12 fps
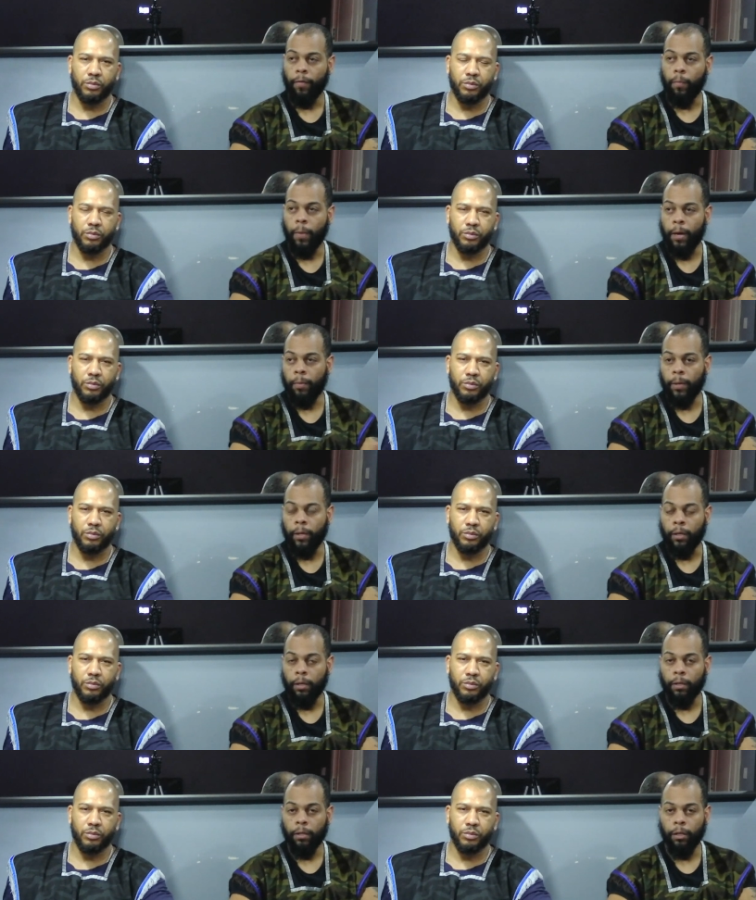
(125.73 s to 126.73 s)
Speaker 1: a
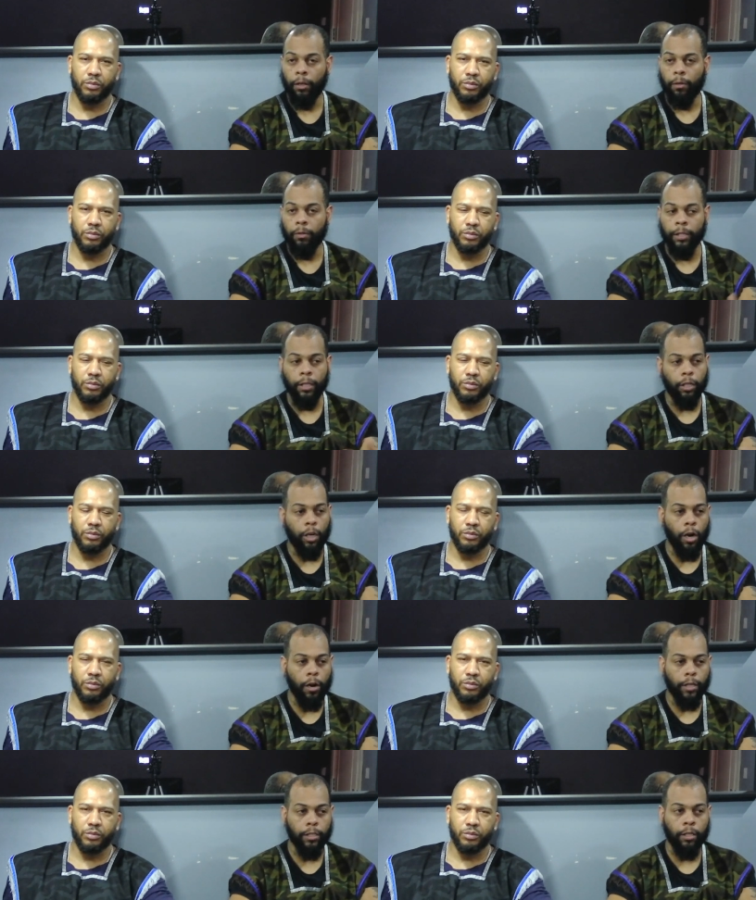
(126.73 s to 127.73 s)
baby you know is in a
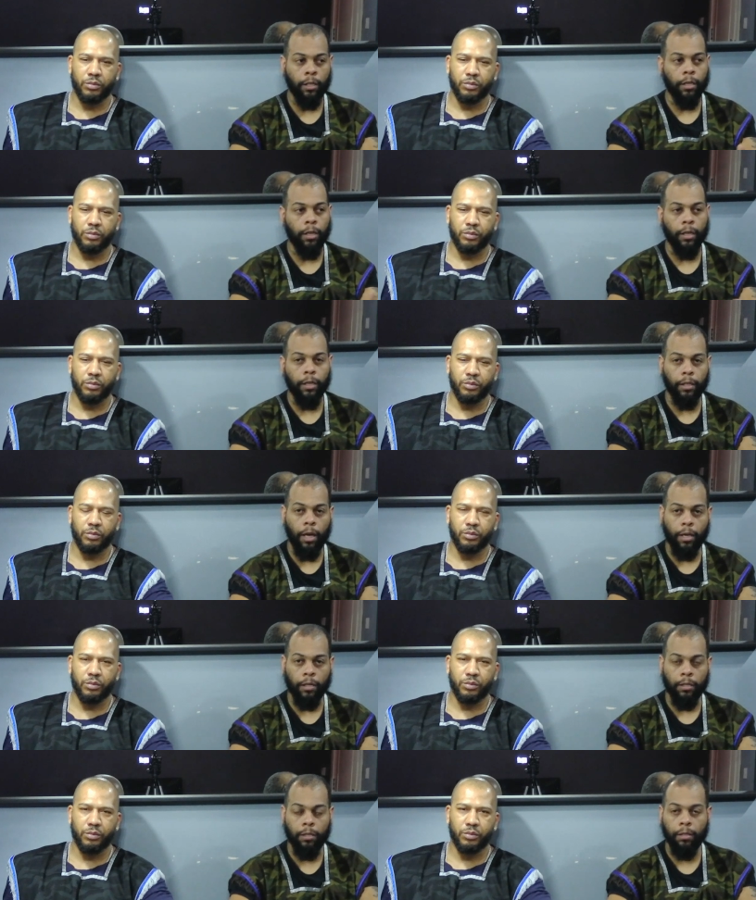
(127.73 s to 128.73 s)
car accident and it
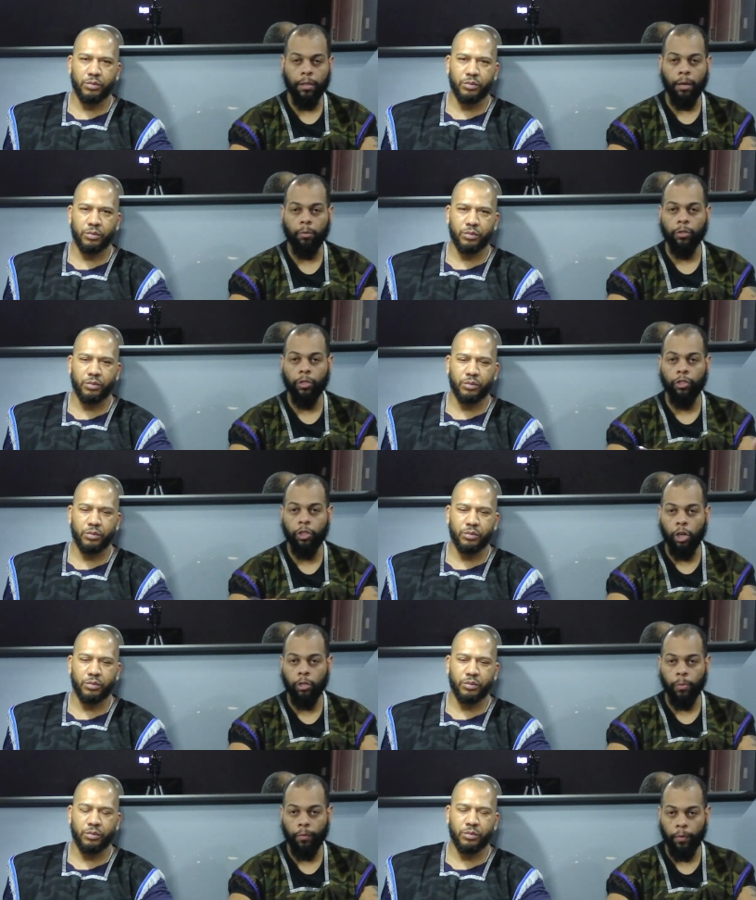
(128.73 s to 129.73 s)
dies, that was a
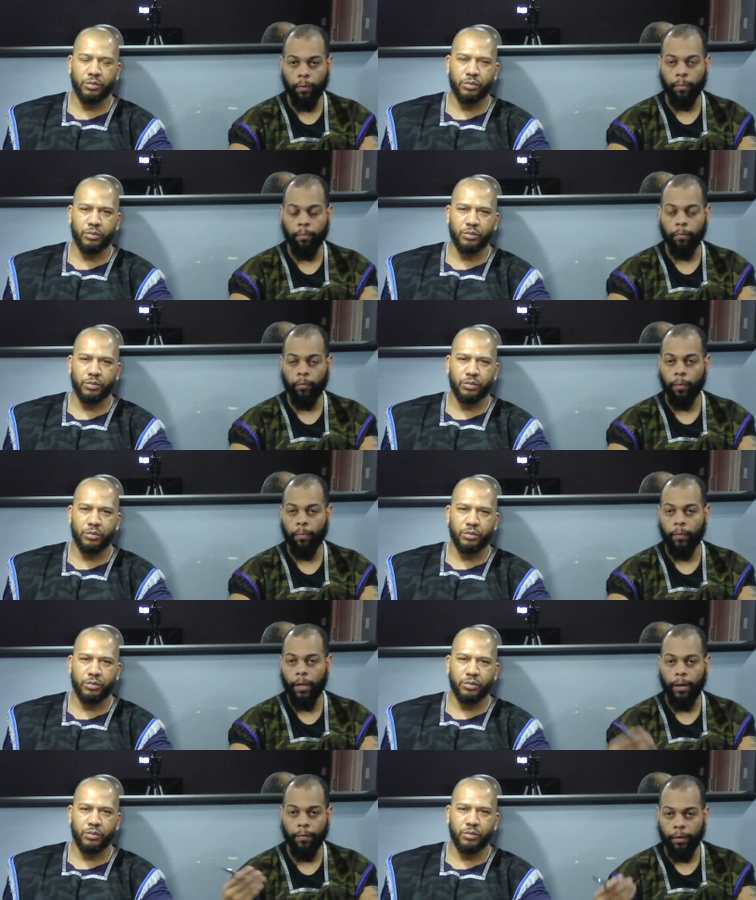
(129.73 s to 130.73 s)
judgment from
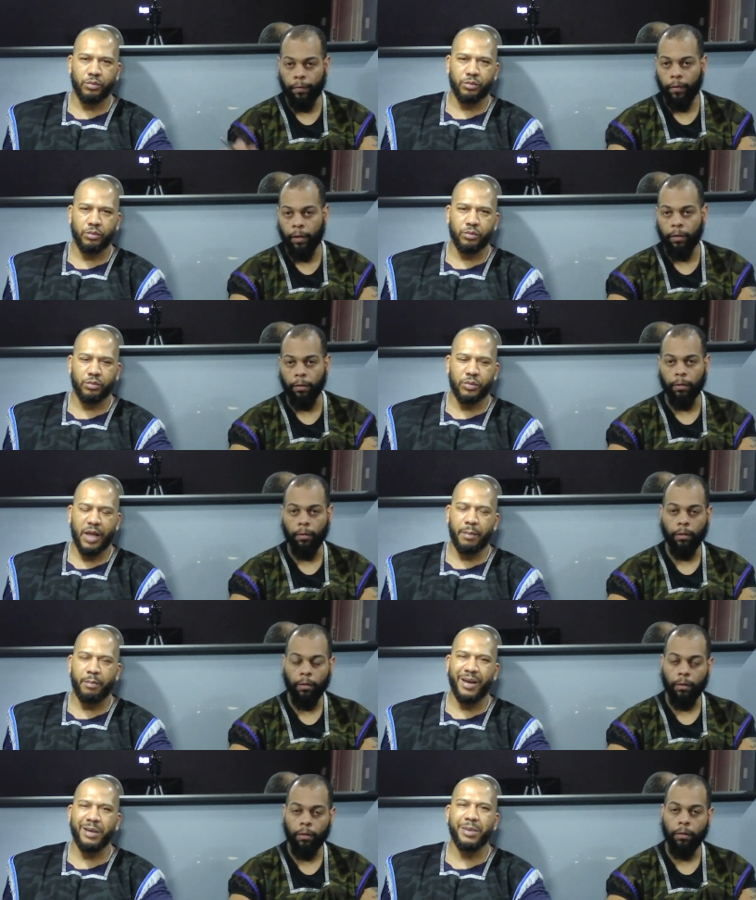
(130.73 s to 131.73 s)
from the heavenly Father.
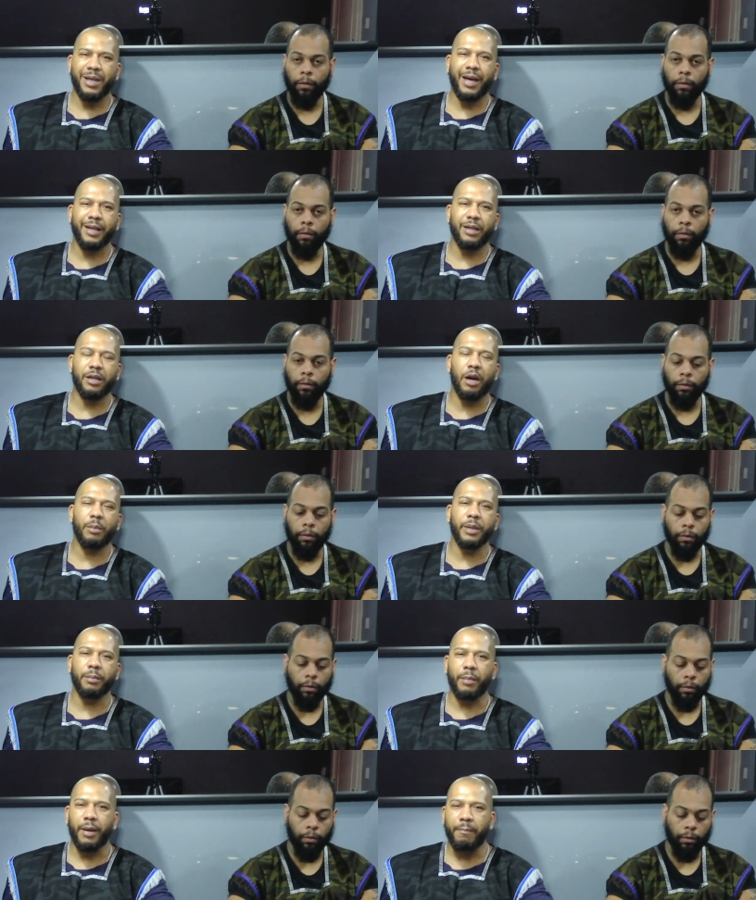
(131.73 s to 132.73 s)
Speaker 2: That baby had it
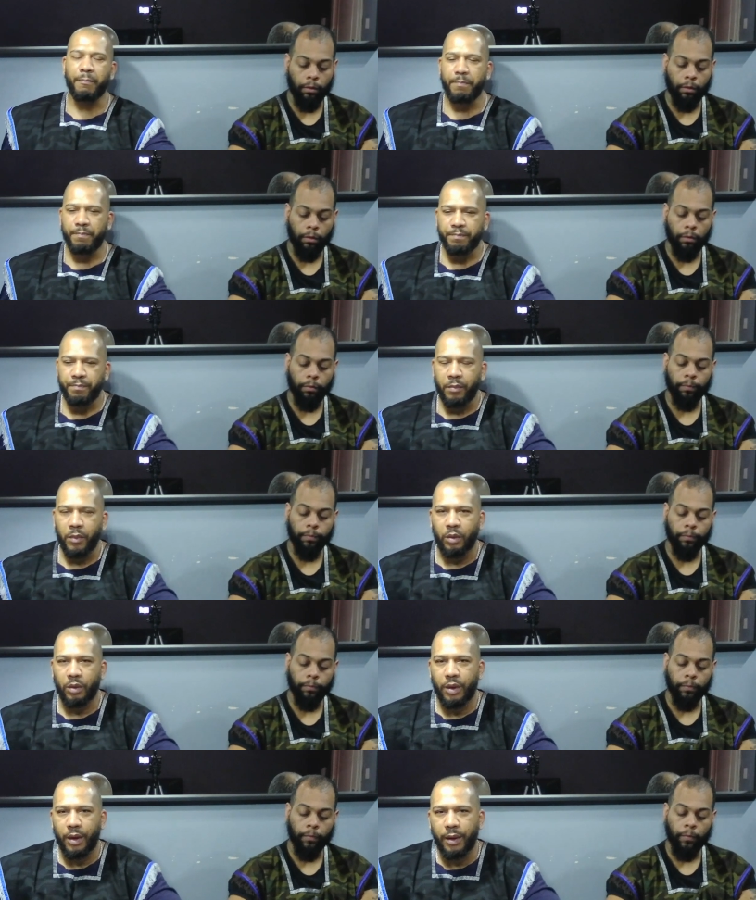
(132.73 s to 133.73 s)
coming, man.
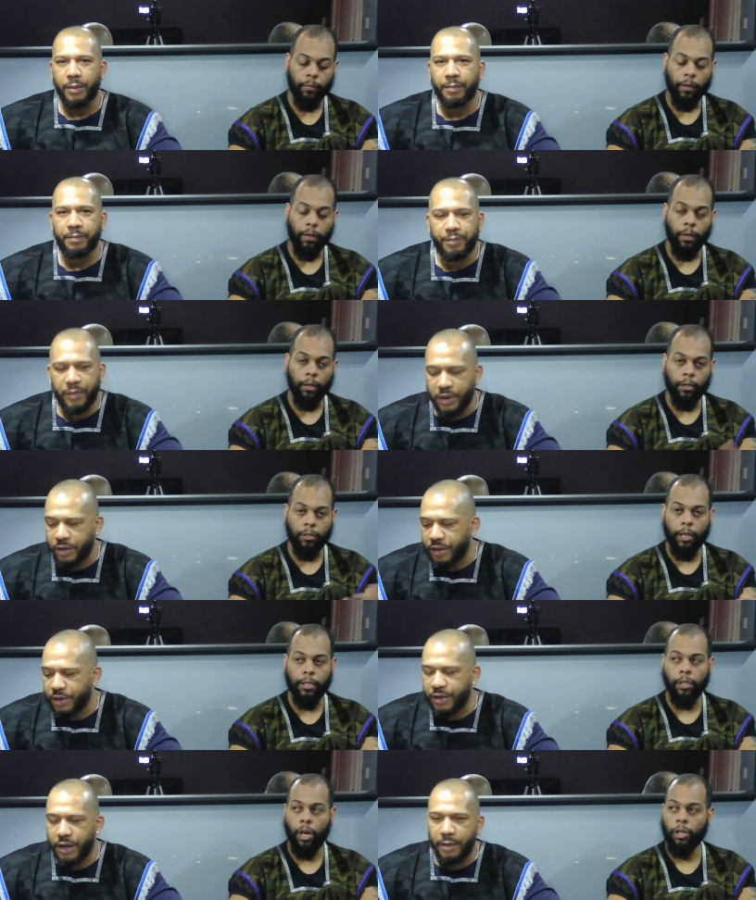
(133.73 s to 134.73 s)
Okay. And
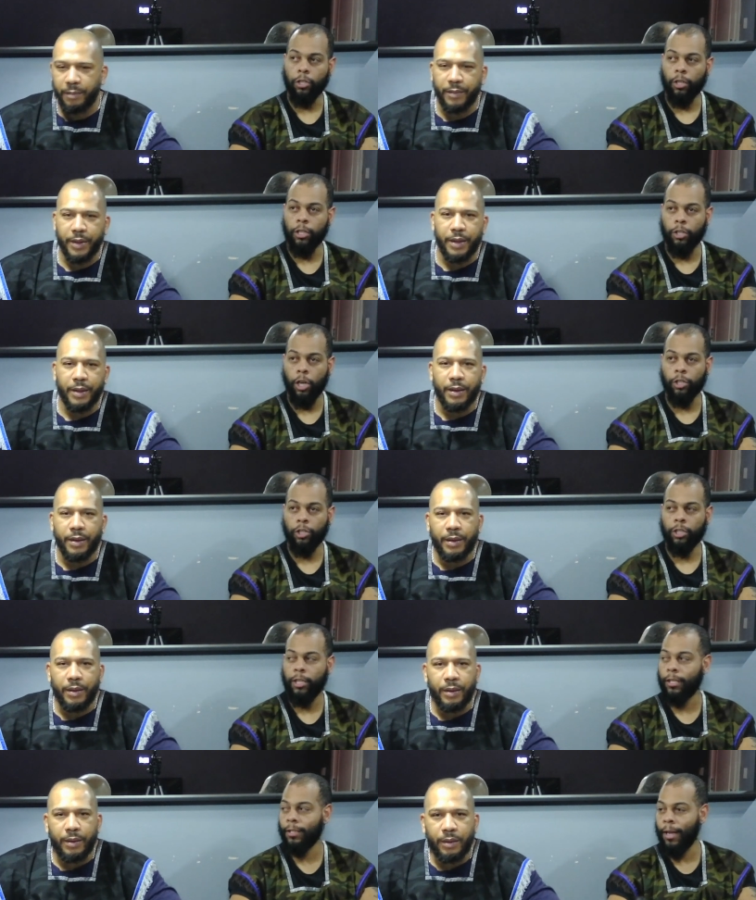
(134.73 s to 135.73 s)
it's as, hard,
Speaker 1: as harsh
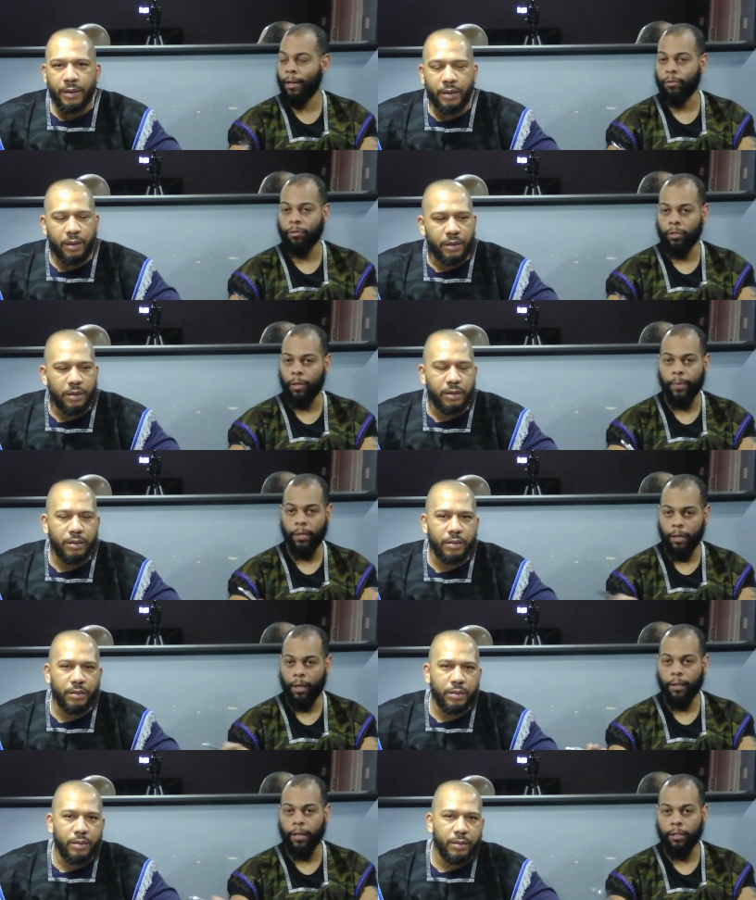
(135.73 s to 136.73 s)
as that sounds, I
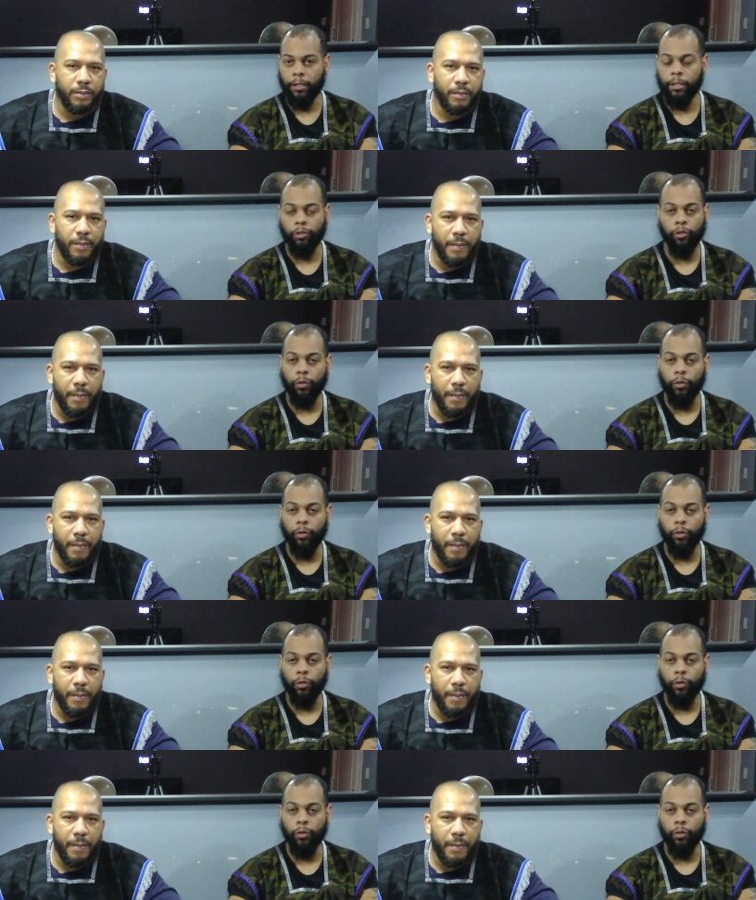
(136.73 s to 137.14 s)
mean that that's the